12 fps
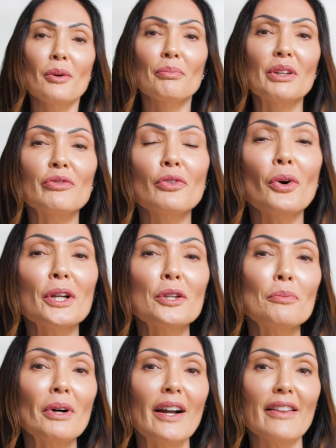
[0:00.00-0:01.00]
Before
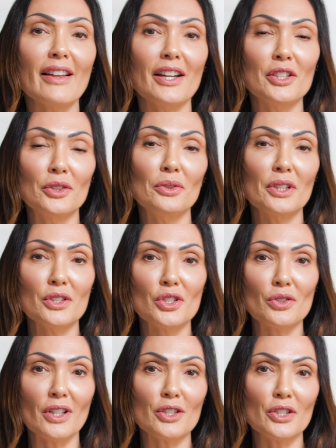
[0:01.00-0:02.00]
you buy that new
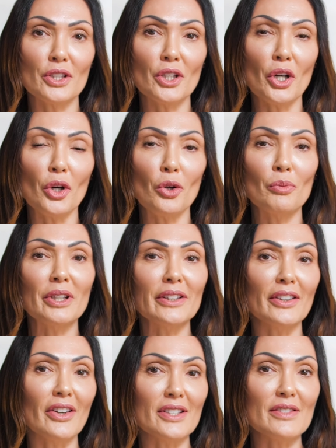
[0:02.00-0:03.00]
construction home
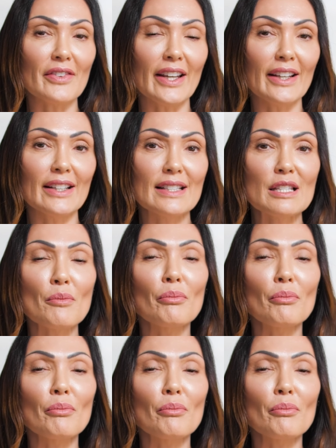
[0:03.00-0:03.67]
in Las Vegas,